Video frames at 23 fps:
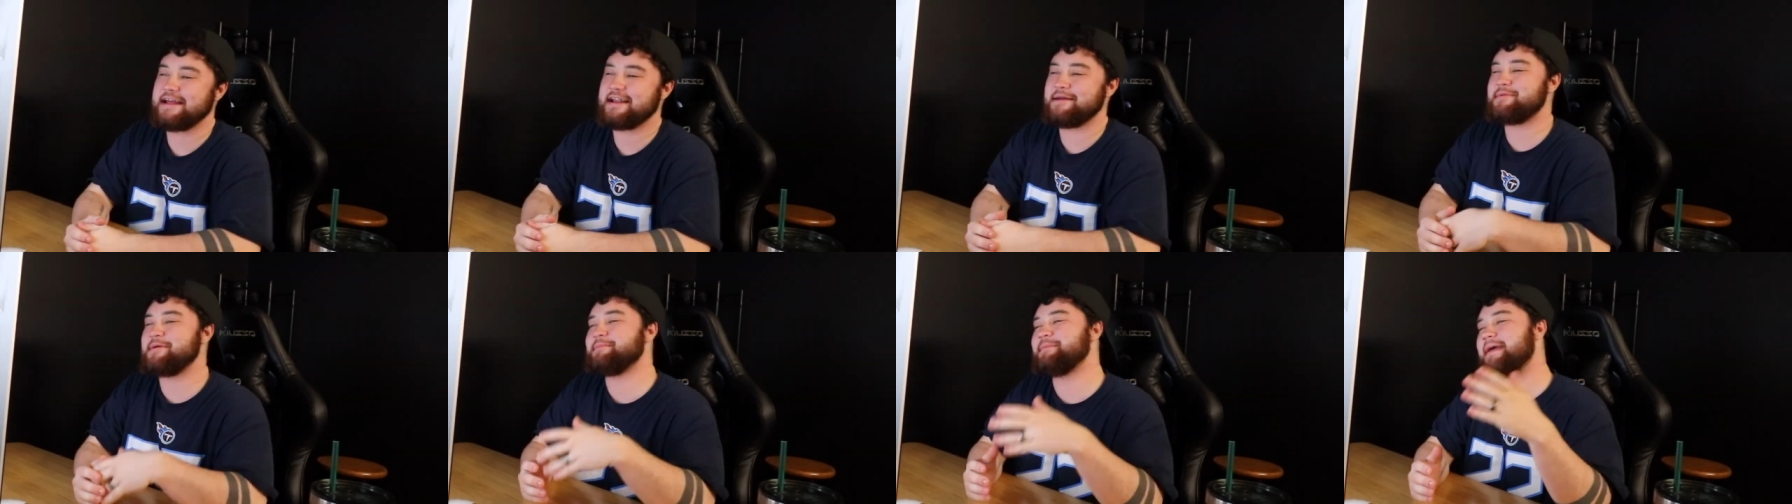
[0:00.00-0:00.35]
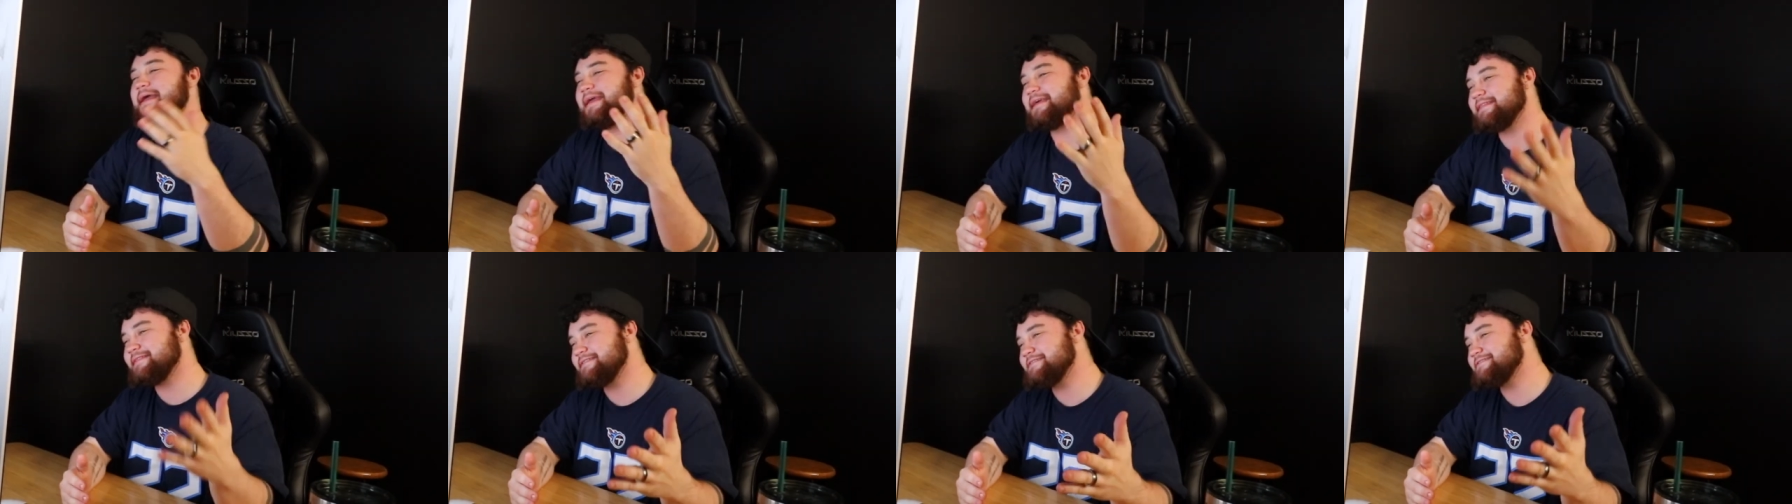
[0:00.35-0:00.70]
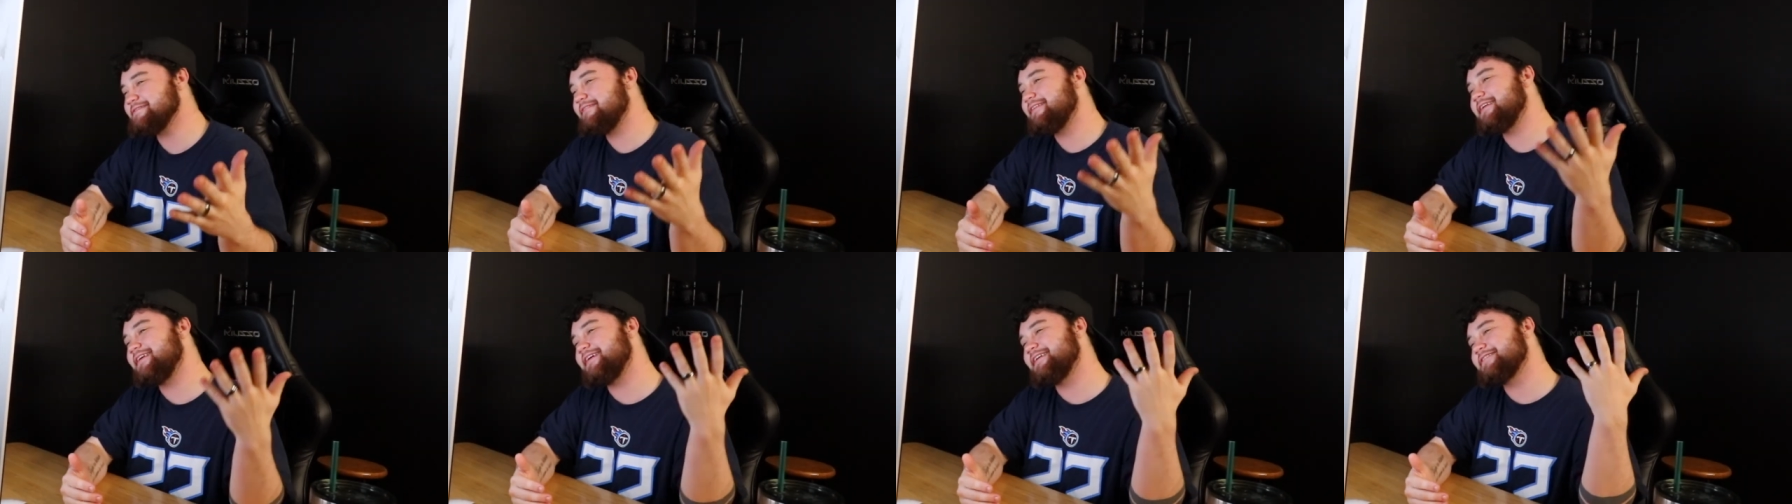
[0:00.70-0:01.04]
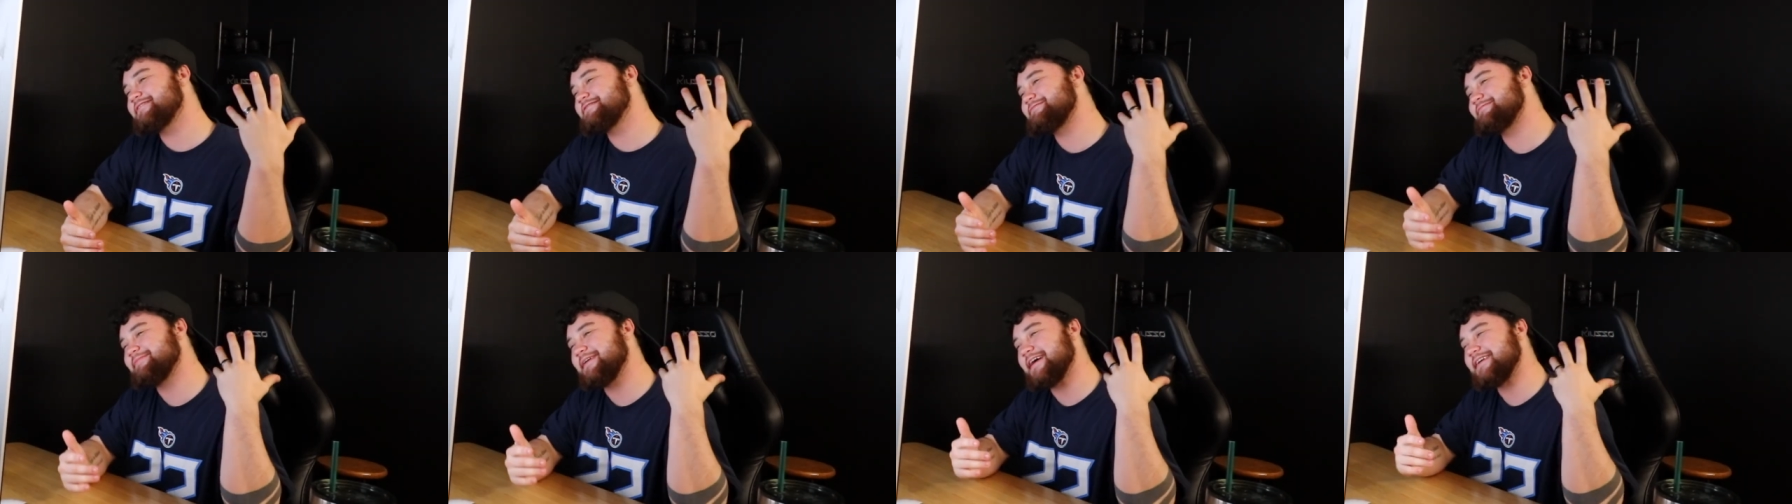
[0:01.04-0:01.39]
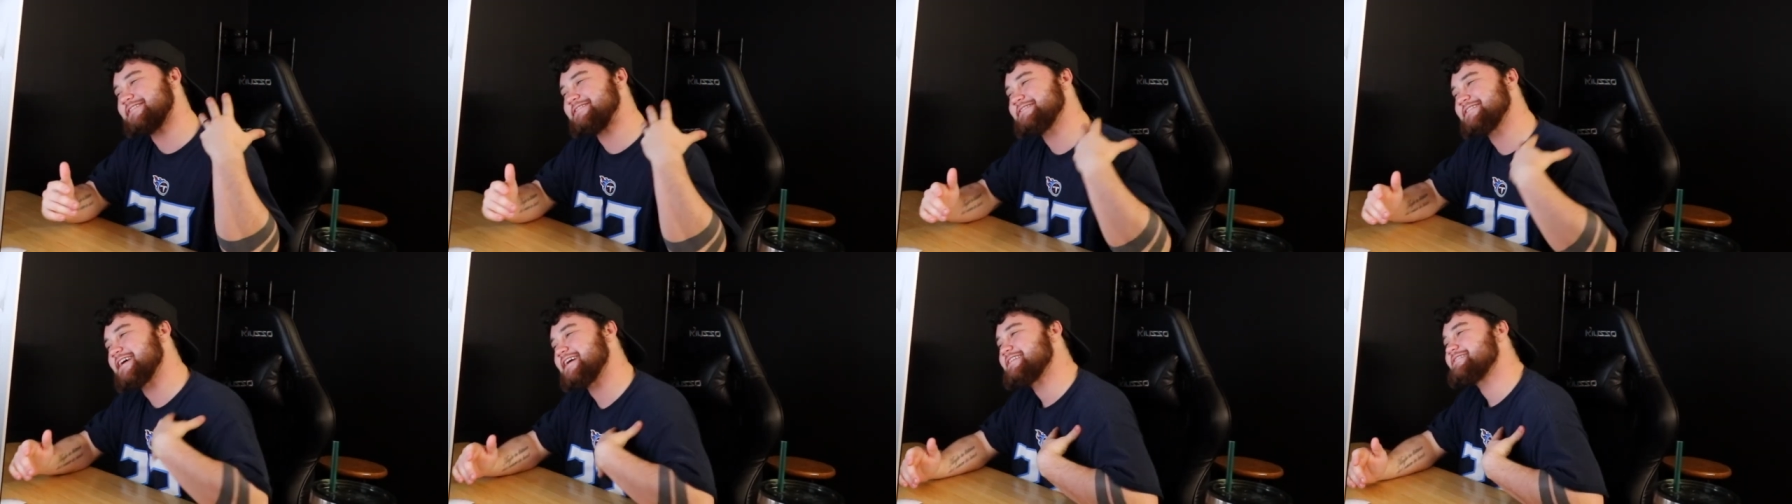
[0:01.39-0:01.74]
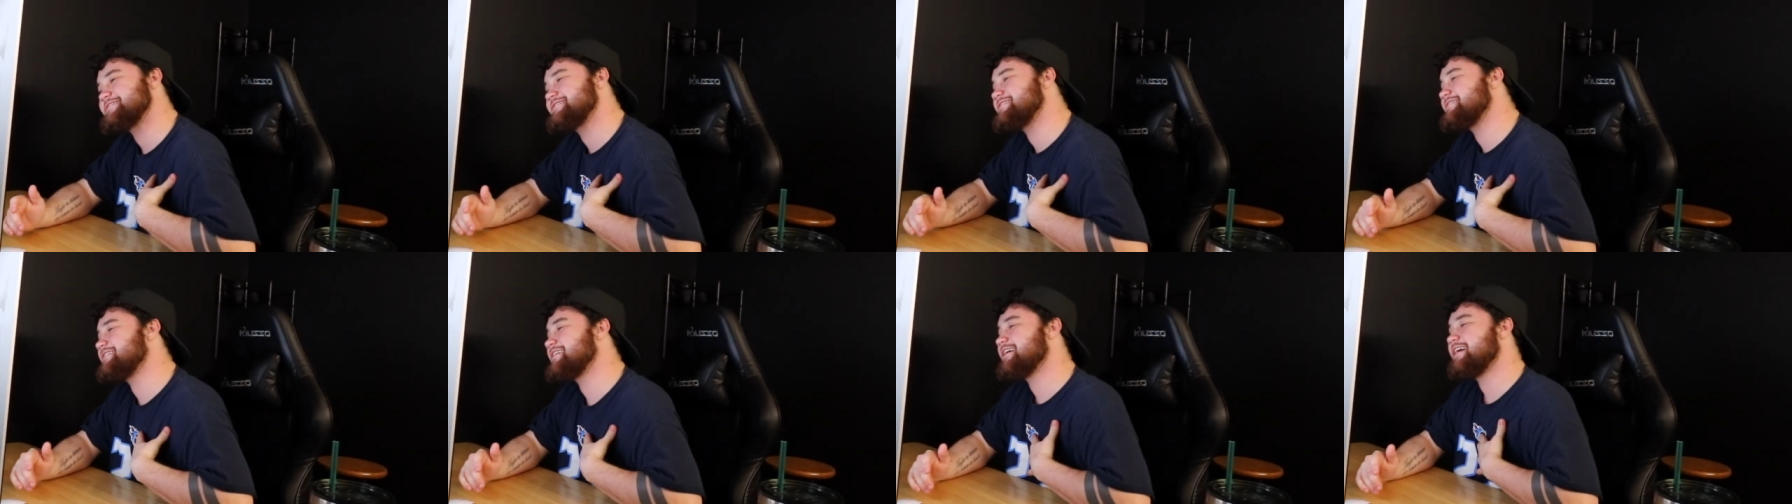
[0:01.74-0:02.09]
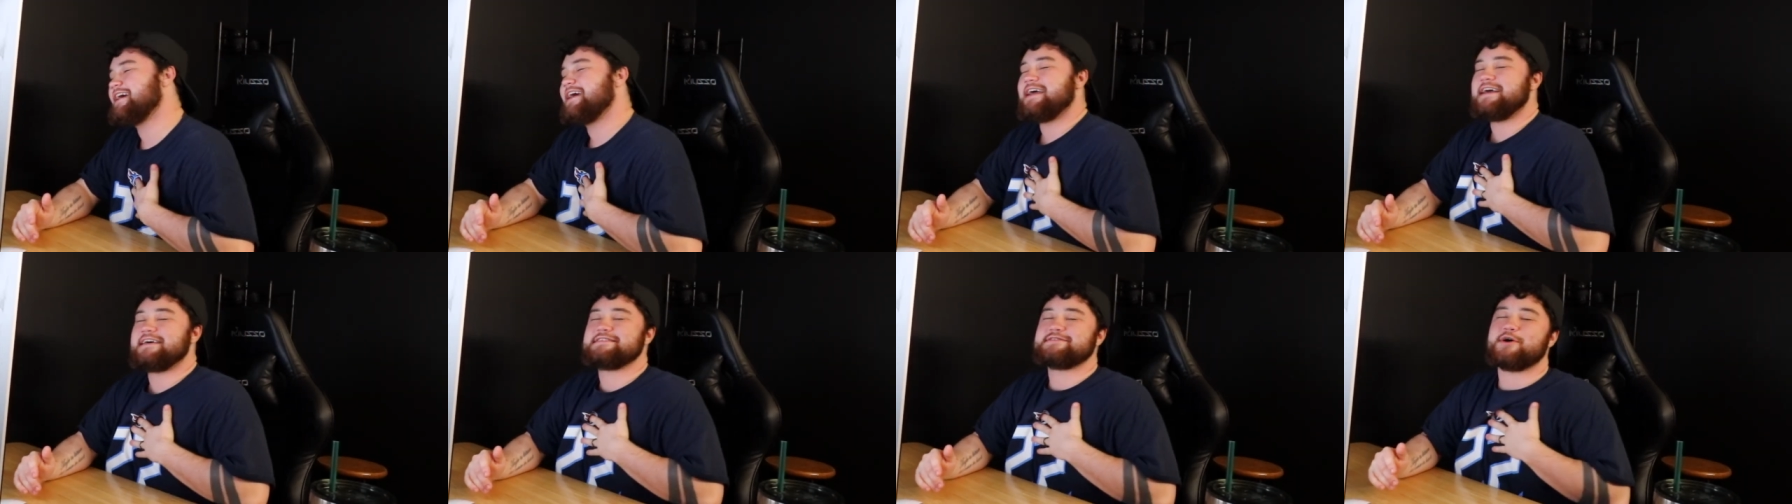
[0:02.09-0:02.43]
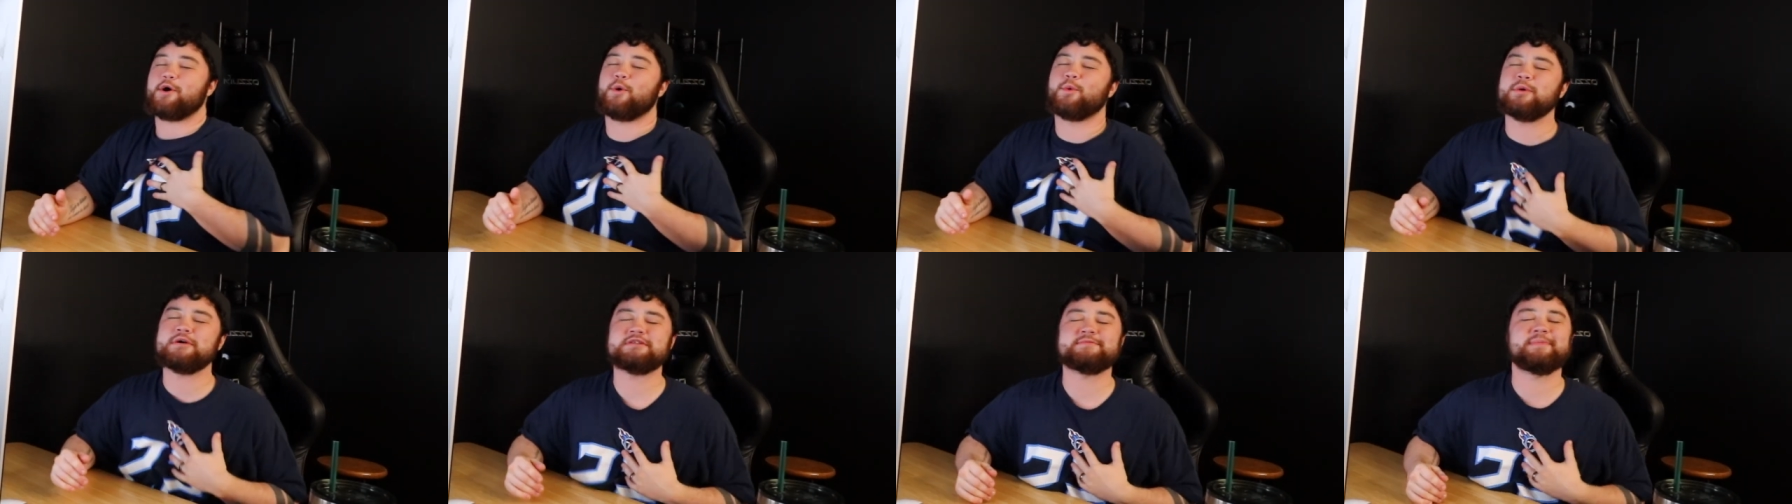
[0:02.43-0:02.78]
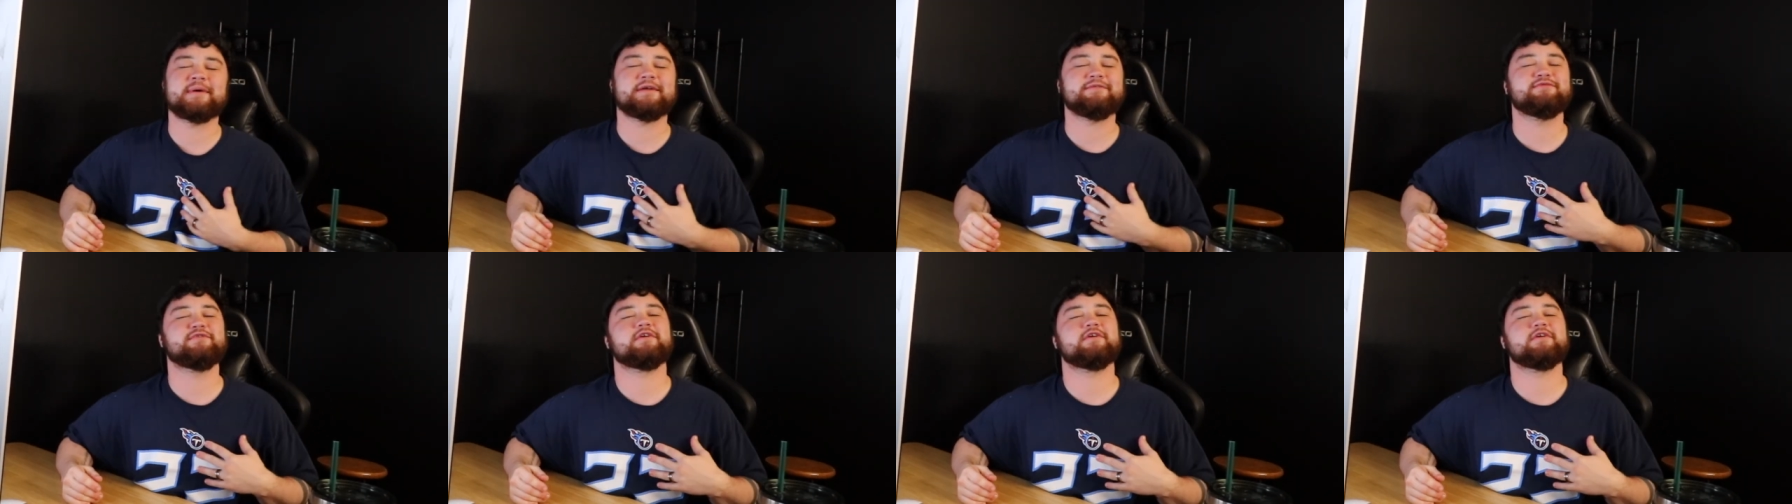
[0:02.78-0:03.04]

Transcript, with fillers: I've been making these videos. My chest has always been